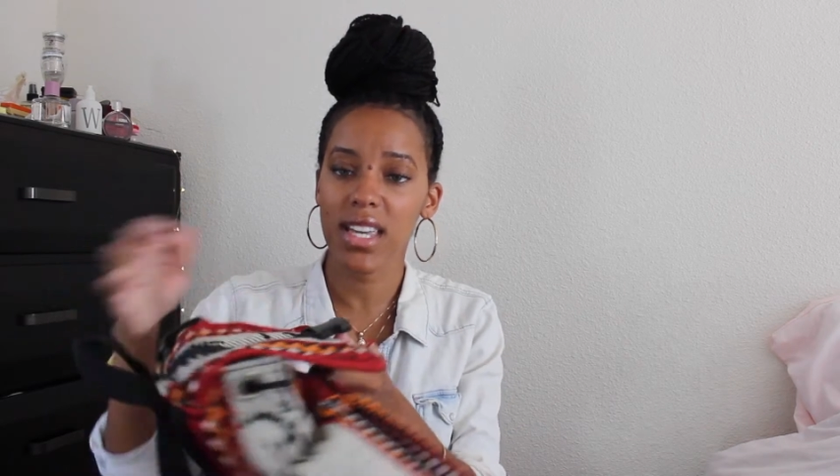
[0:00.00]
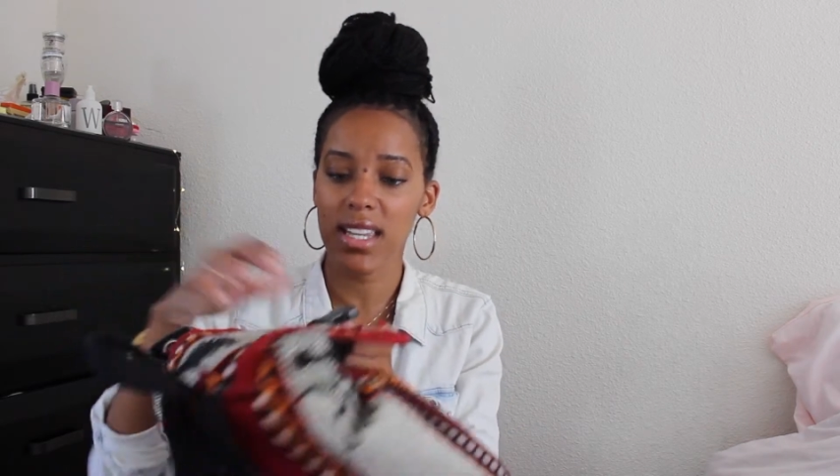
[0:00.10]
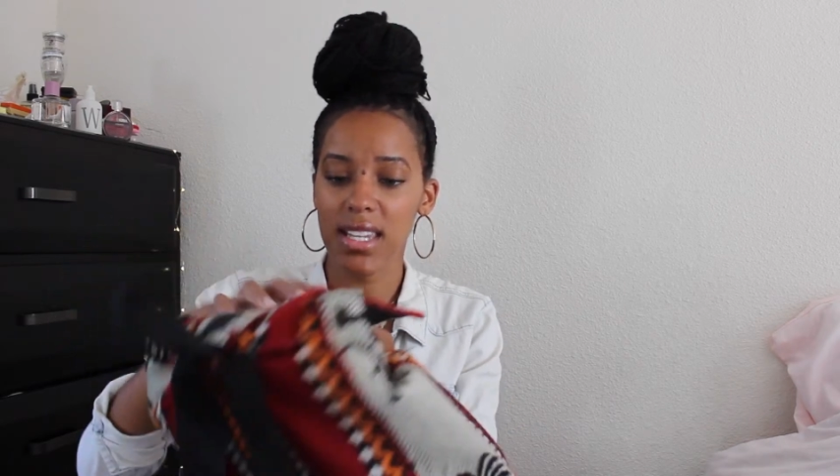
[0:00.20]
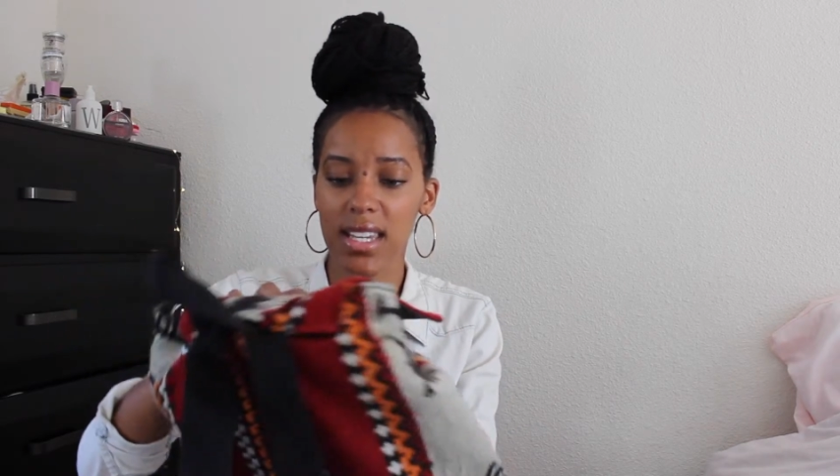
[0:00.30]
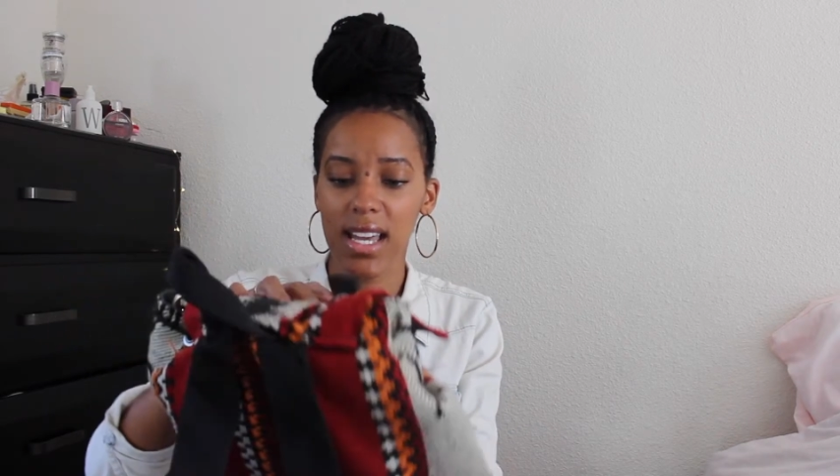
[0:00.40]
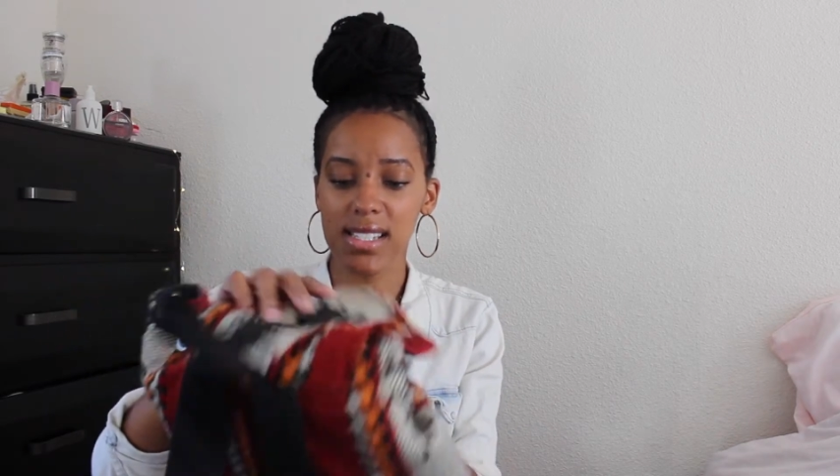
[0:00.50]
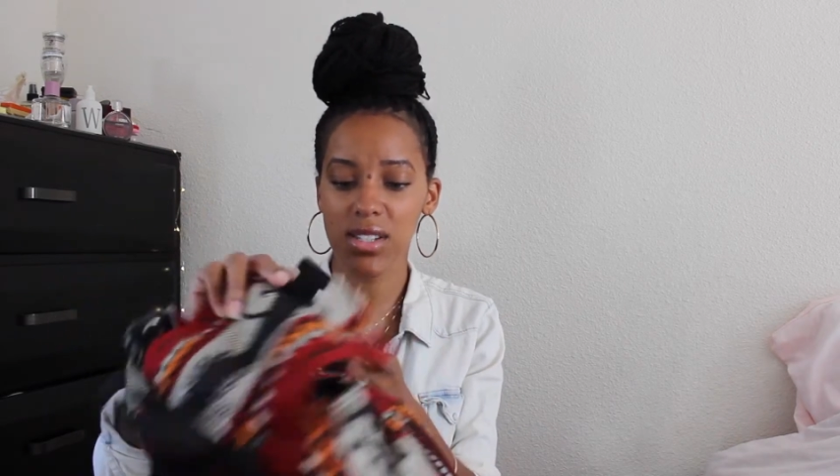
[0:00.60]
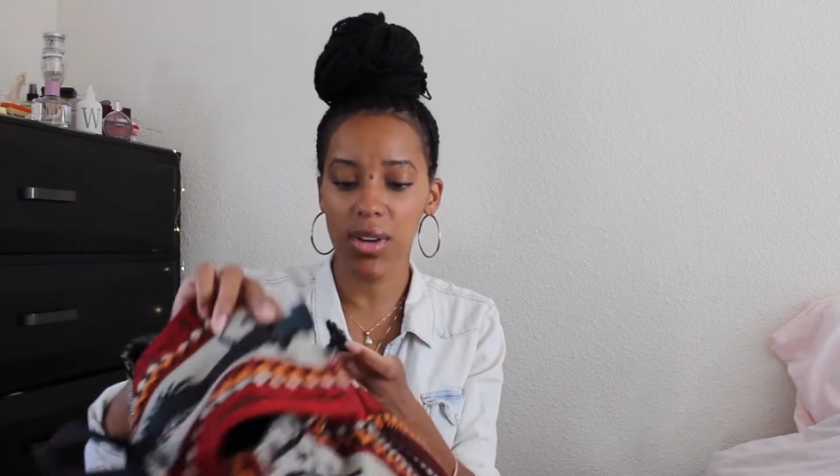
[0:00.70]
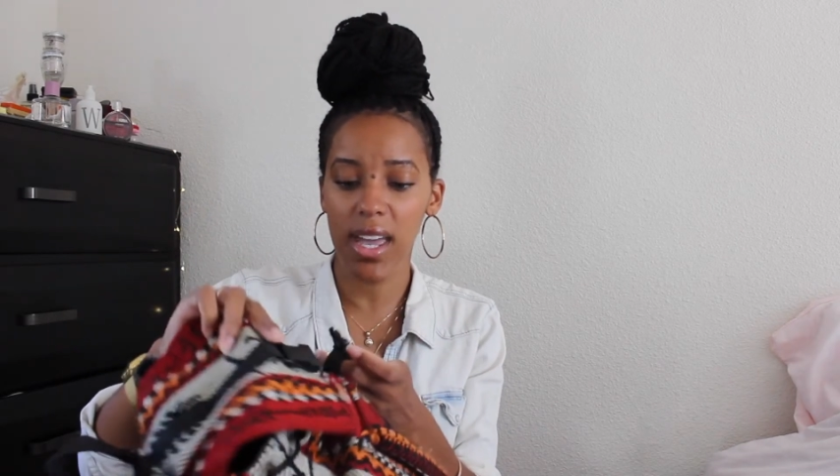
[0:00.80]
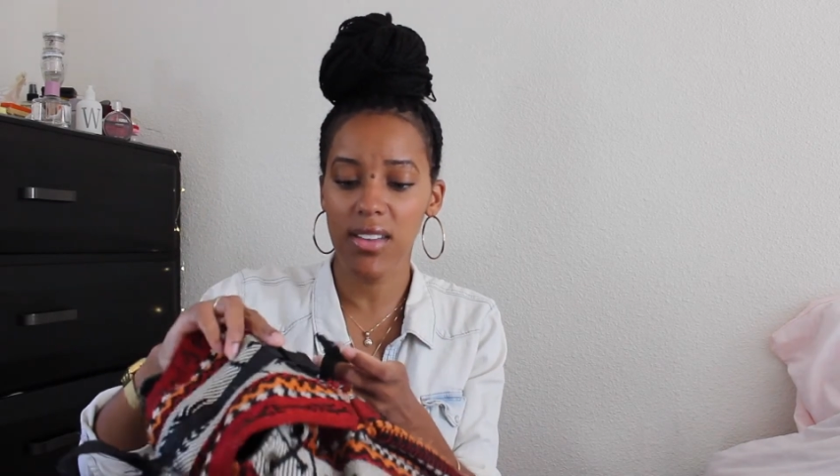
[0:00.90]
and then I
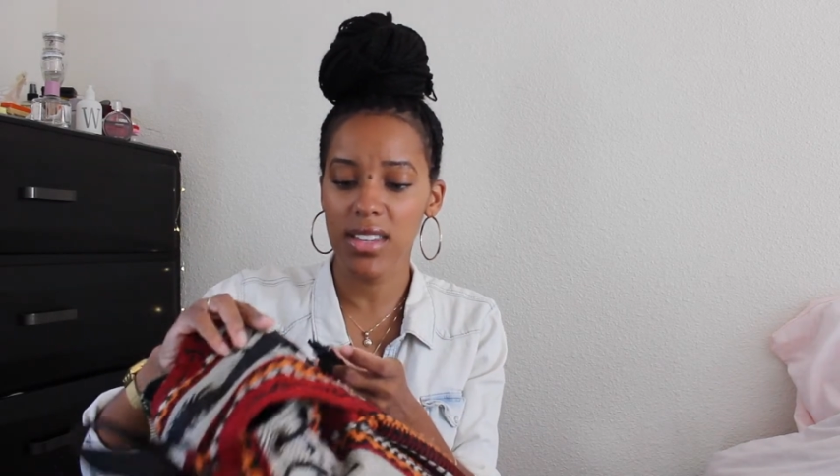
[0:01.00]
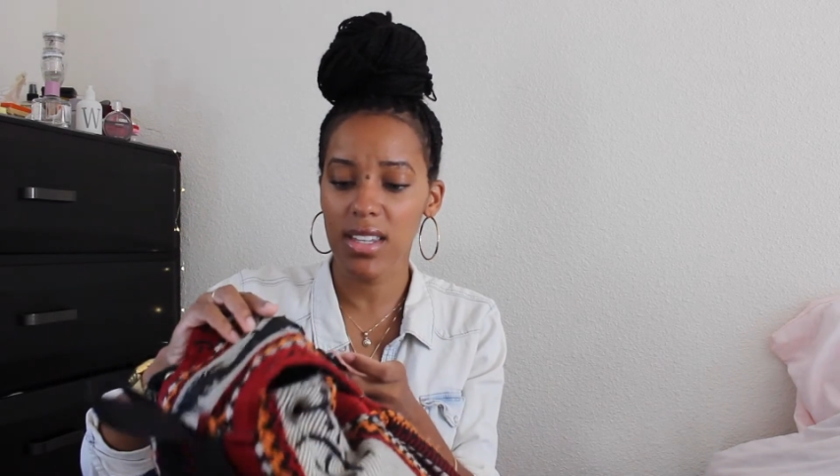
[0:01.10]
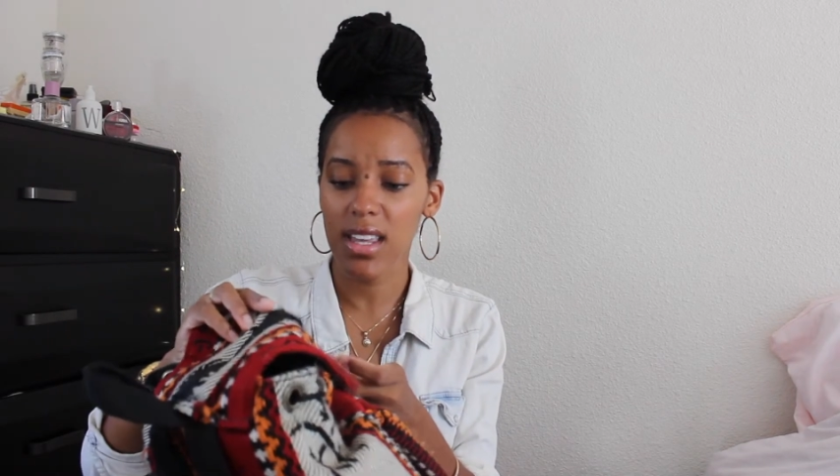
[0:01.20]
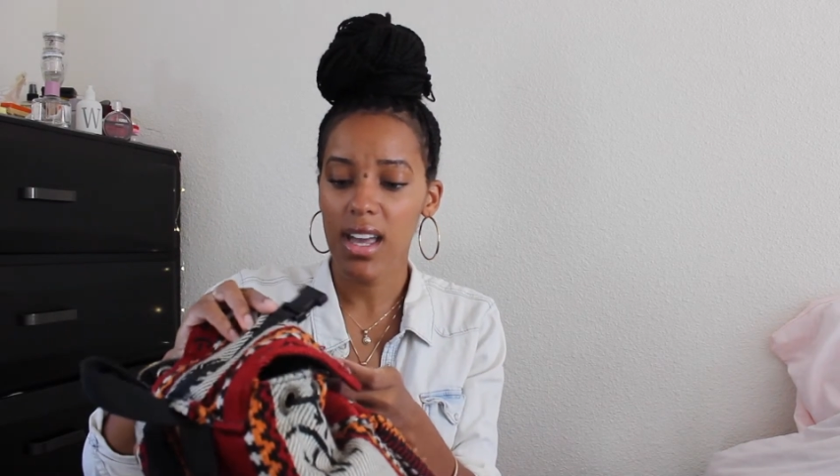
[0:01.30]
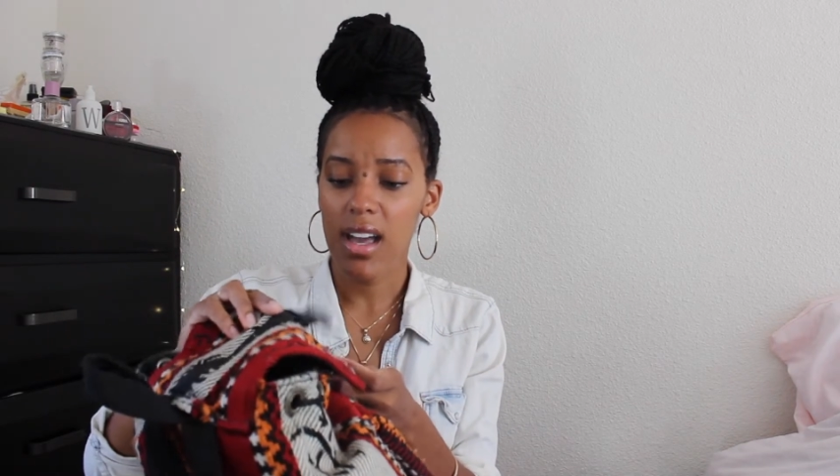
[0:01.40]
still have it.